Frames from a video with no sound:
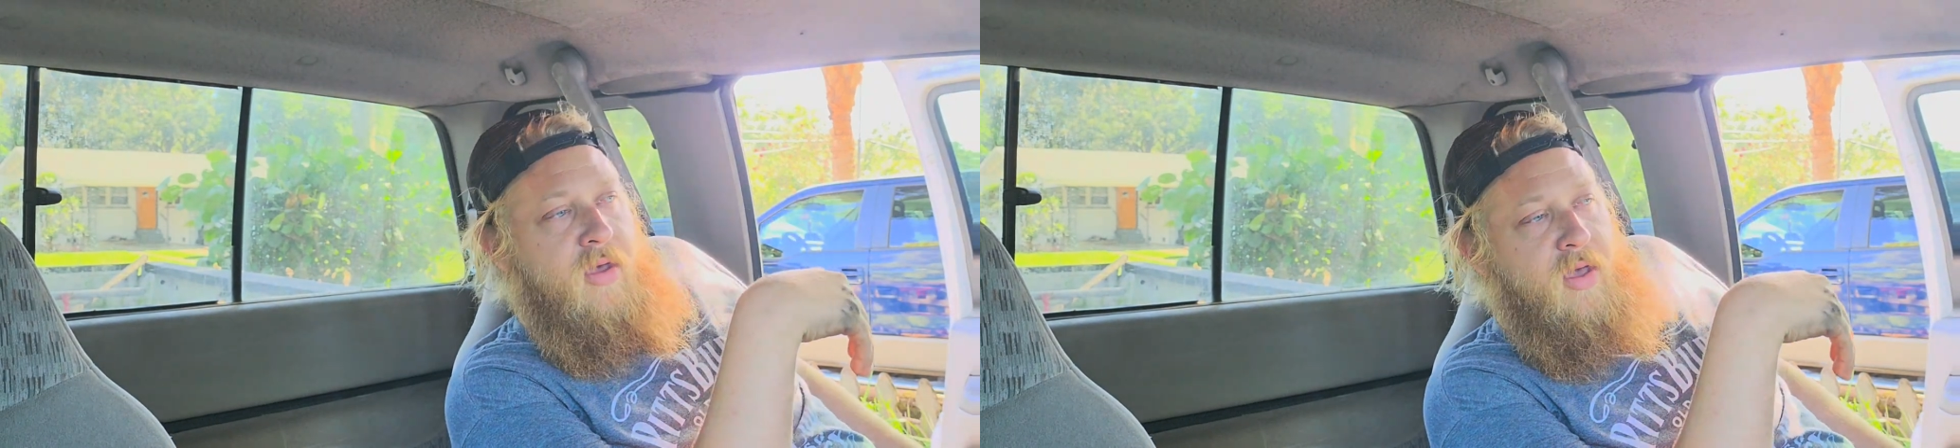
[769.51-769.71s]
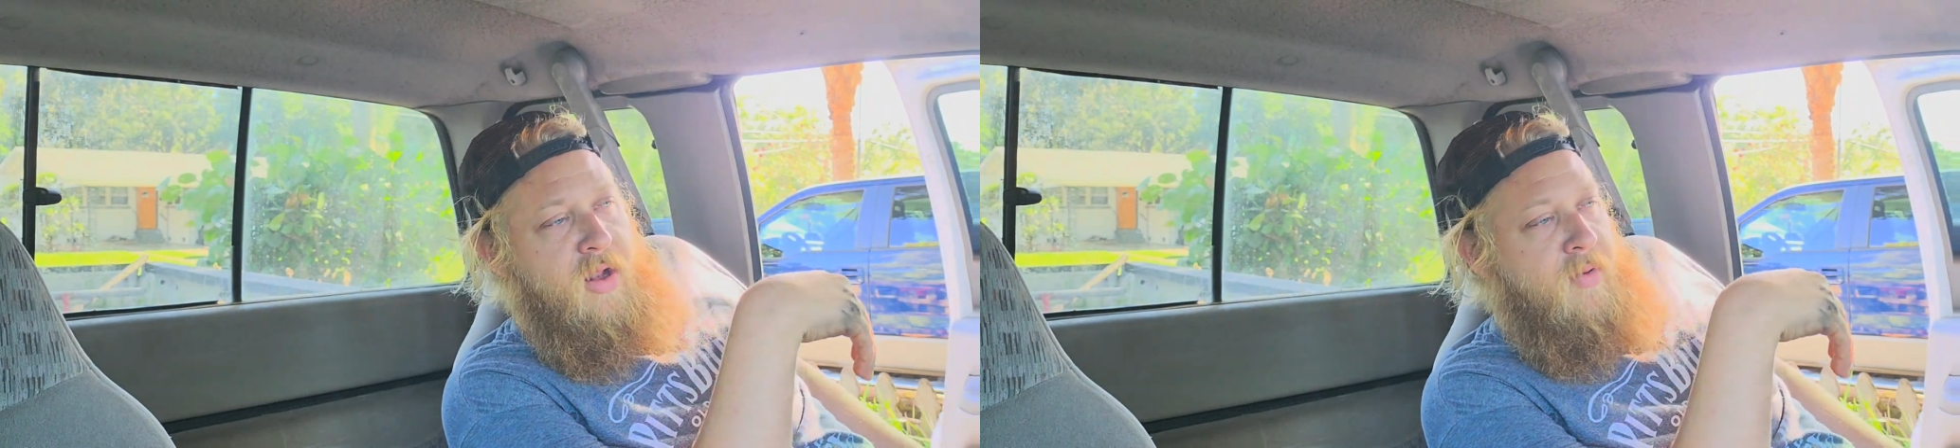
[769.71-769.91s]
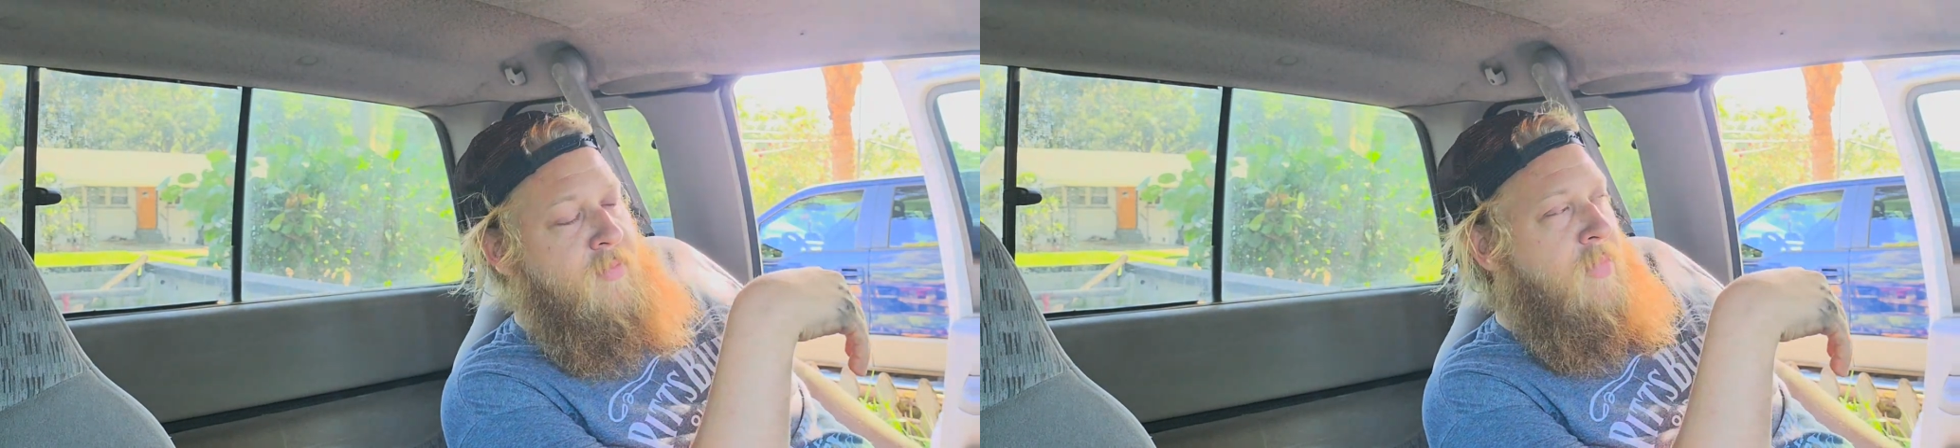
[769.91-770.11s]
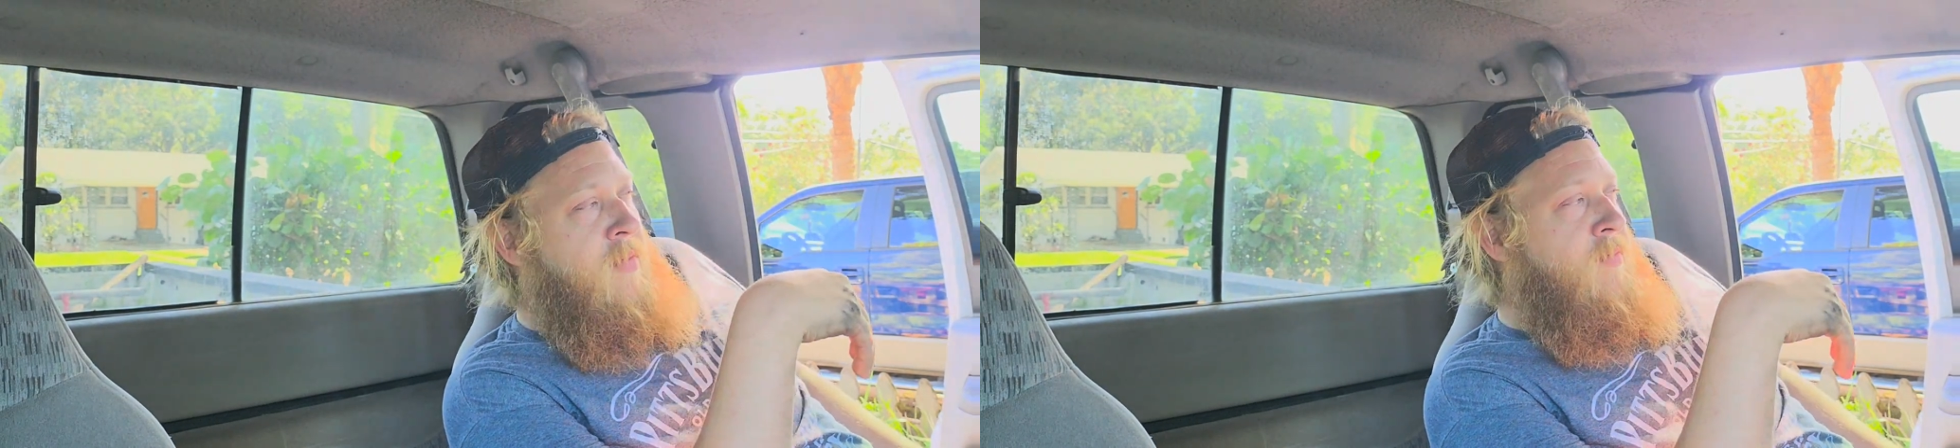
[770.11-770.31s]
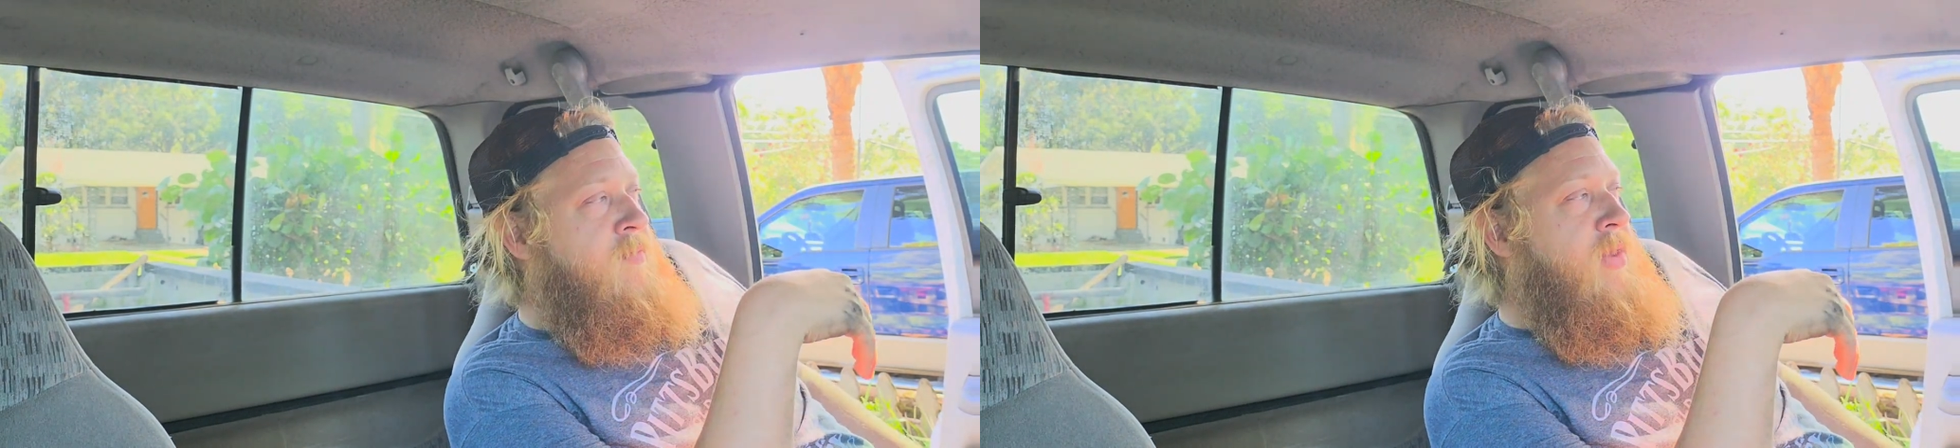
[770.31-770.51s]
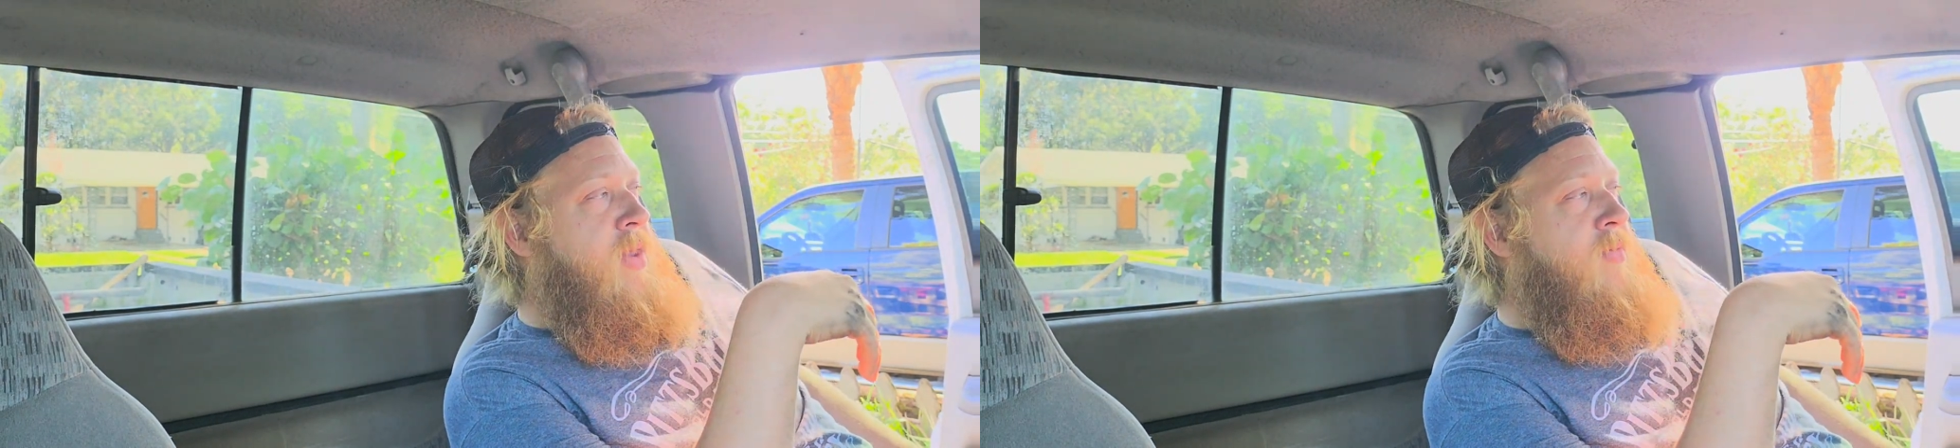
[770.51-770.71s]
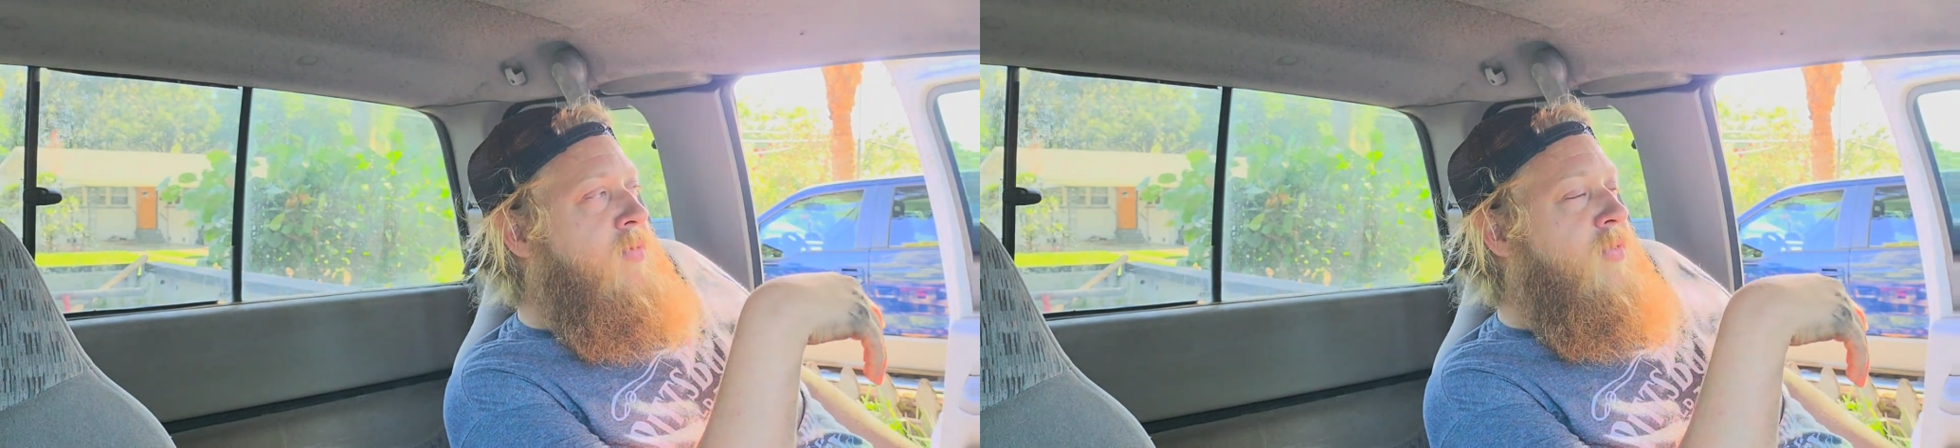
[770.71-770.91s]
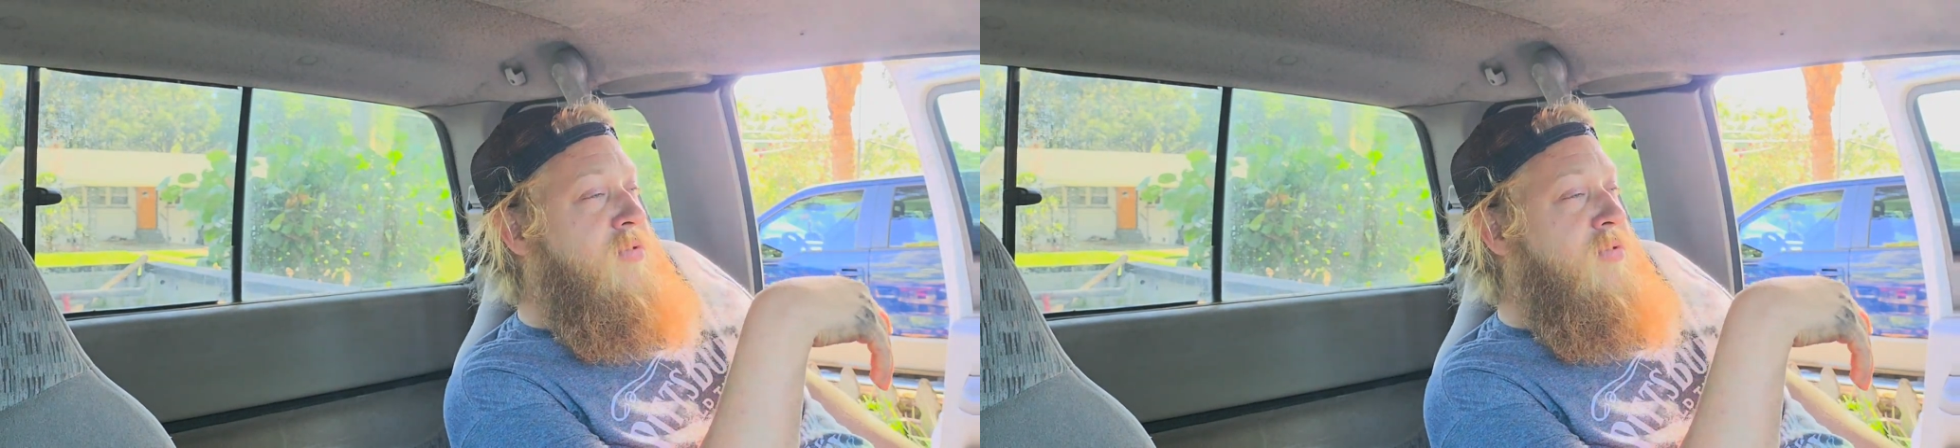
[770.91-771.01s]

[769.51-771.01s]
and I'm becoming one